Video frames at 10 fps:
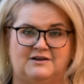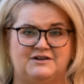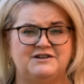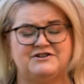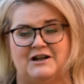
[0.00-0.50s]

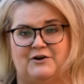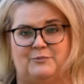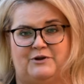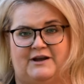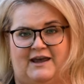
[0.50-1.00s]
Digital
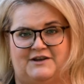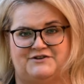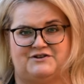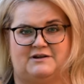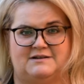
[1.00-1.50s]

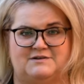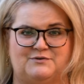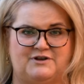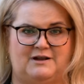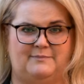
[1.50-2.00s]
communication and social